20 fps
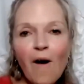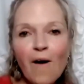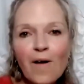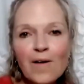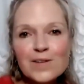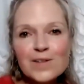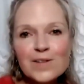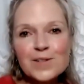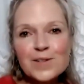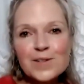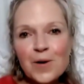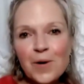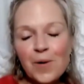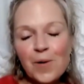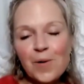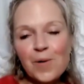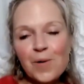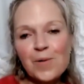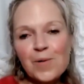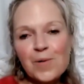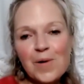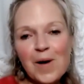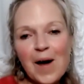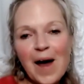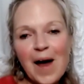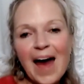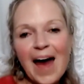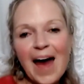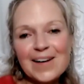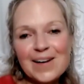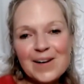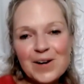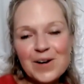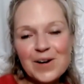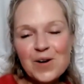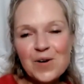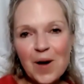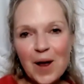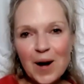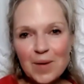also had an
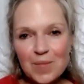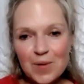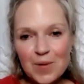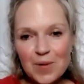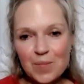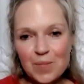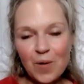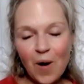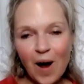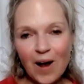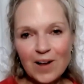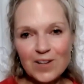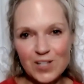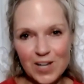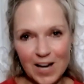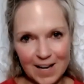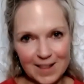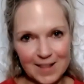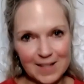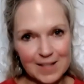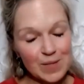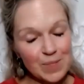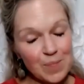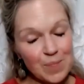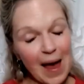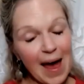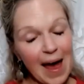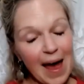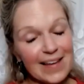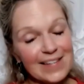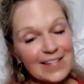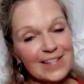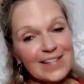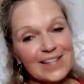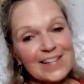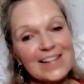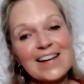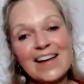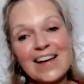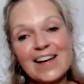incredible project this
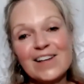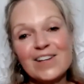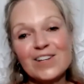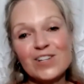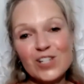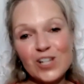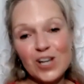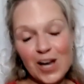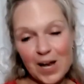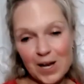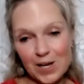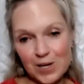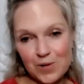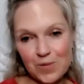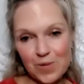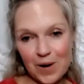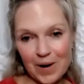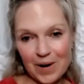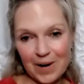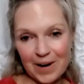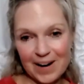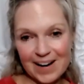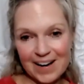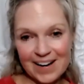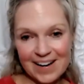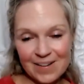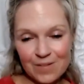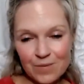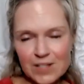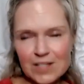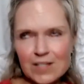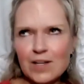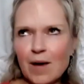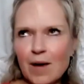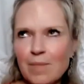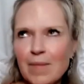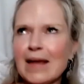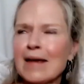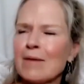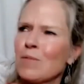past January.
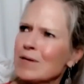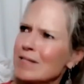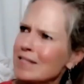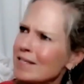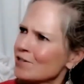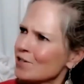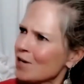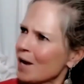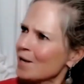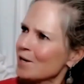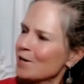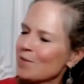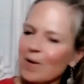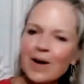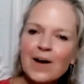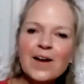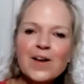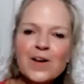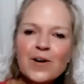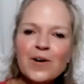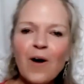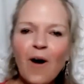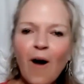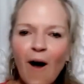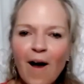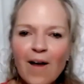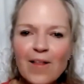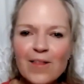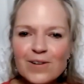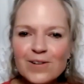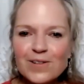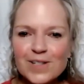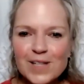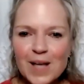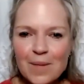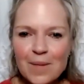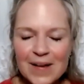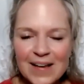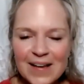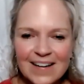I'm like, was it January? Your author
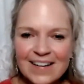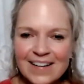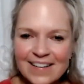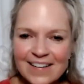summit?